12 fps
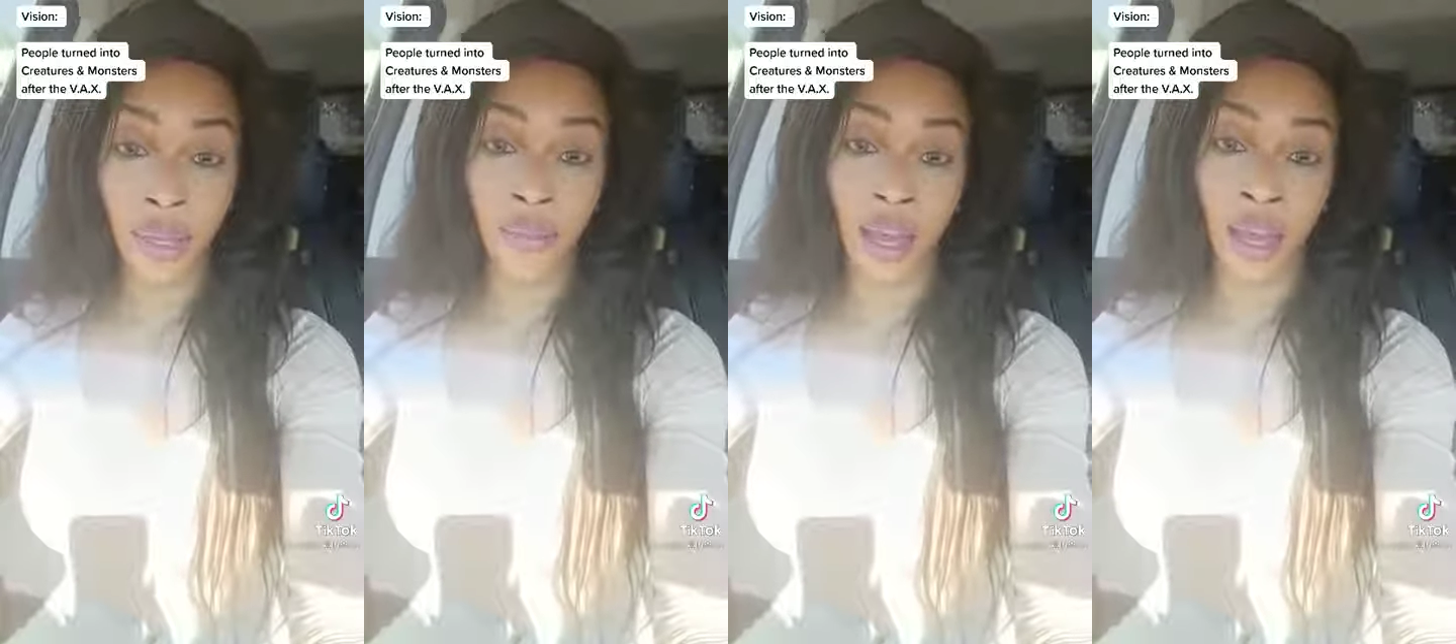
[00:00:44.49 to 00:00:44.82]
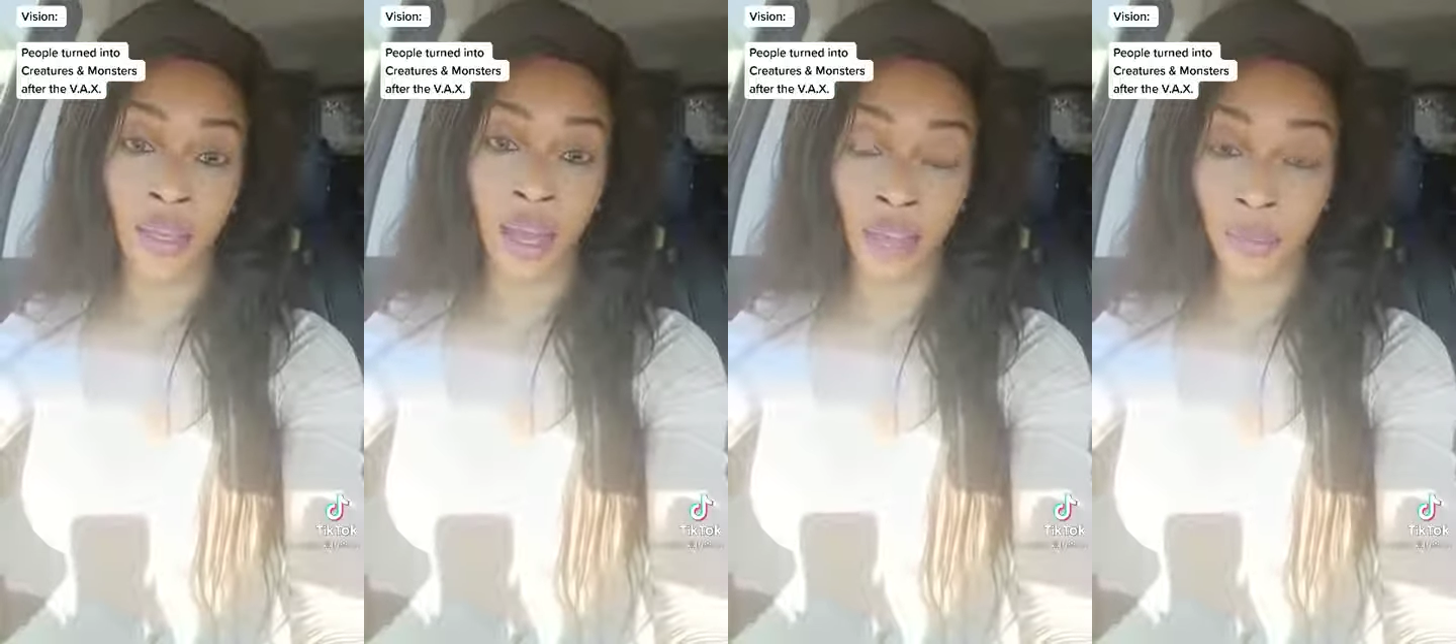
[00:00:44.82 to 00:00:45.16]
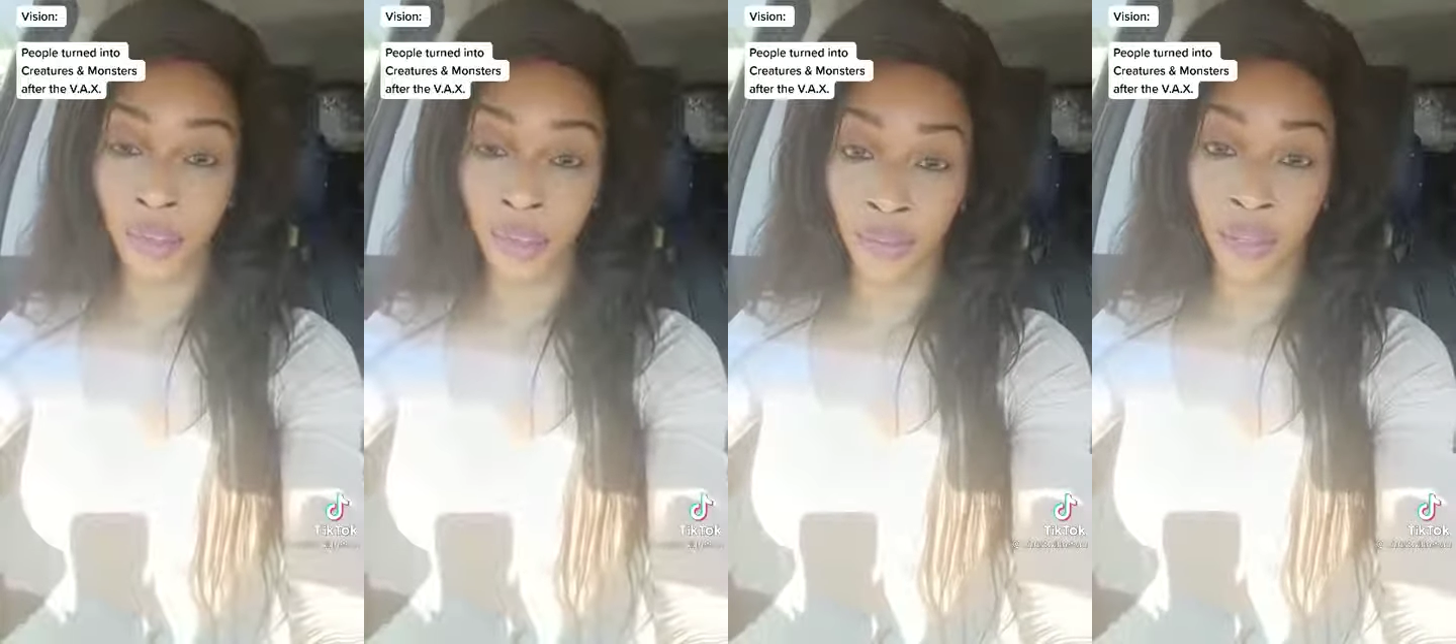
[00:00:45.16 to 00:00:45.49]
that they have
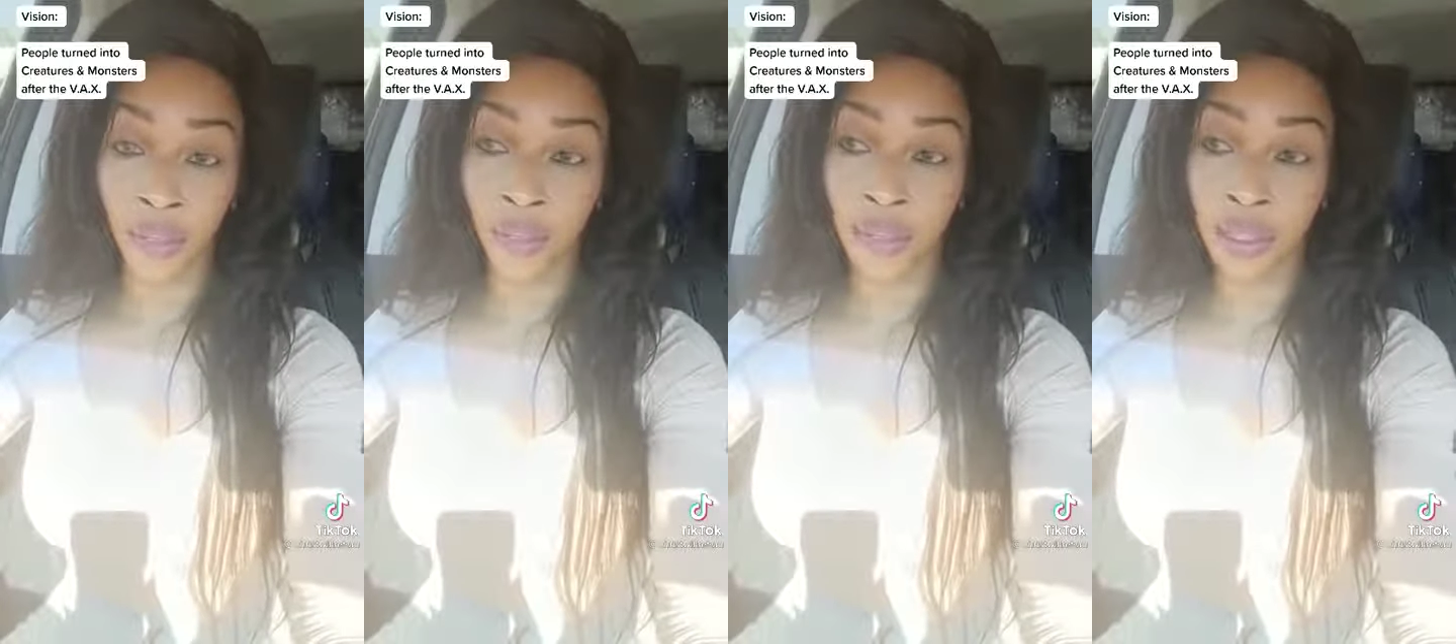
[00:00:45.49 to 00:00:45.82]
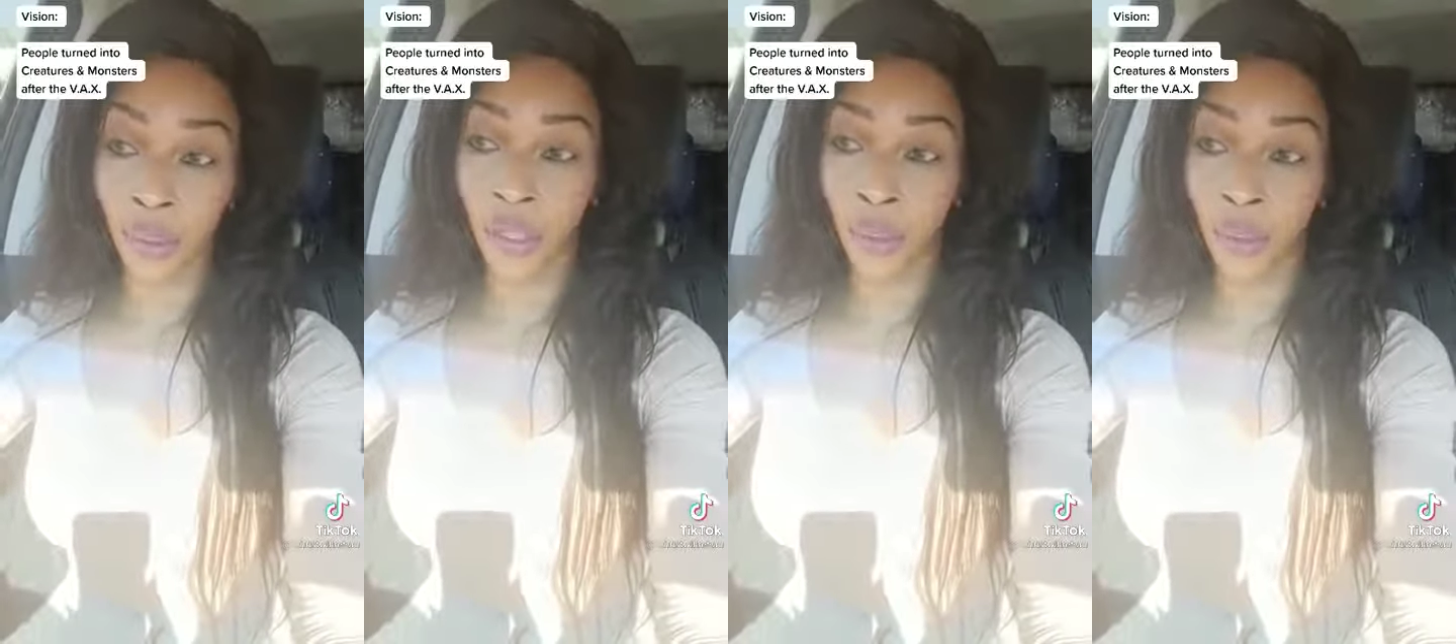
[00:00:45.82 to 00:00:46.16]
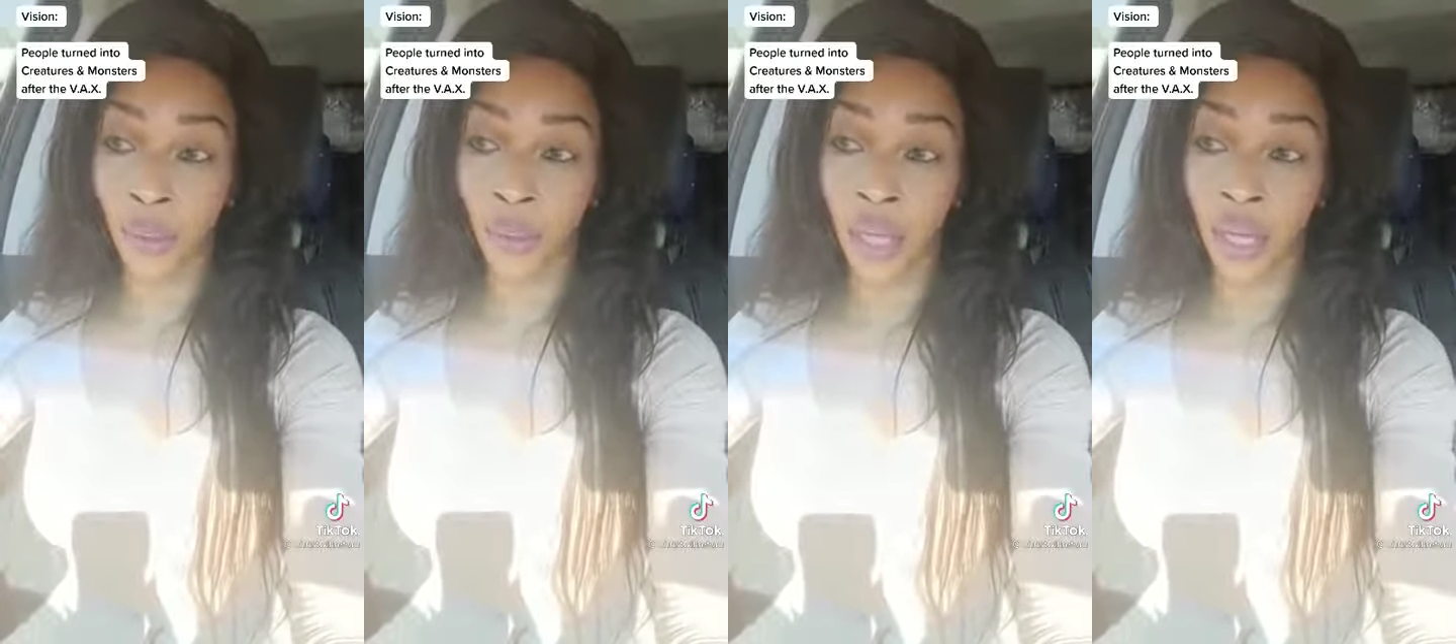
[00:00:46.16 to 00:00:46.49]
been giving to people